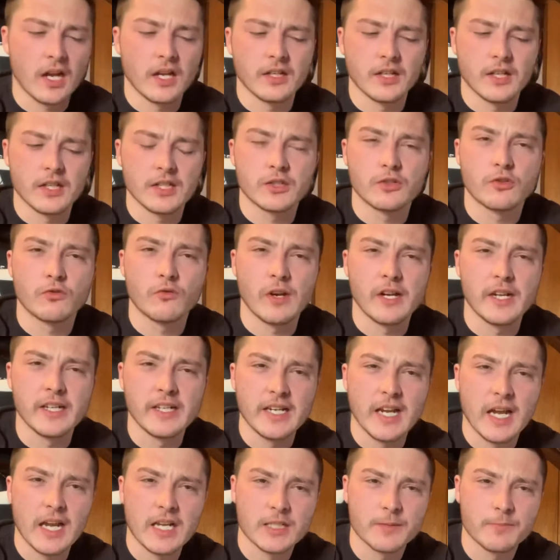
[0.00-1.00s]
a nice grainy
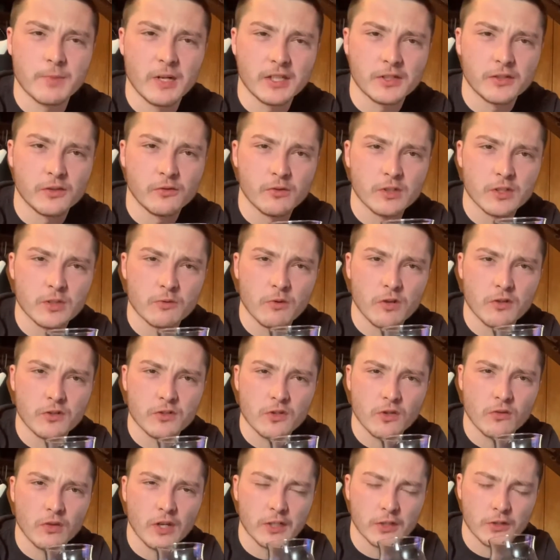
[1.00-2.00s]
aspect to it as well,
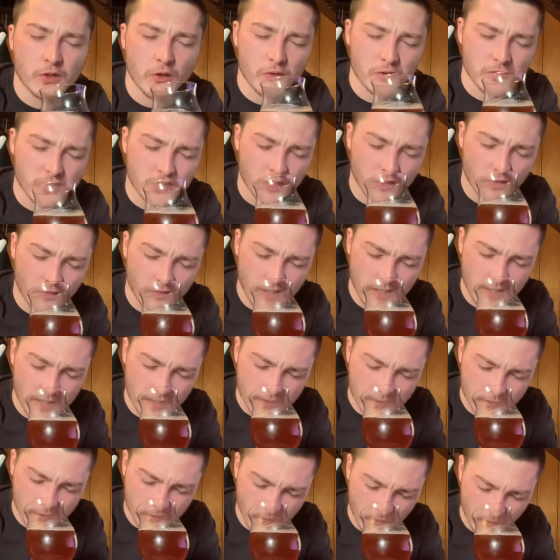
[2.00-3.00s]
so like toasted grains.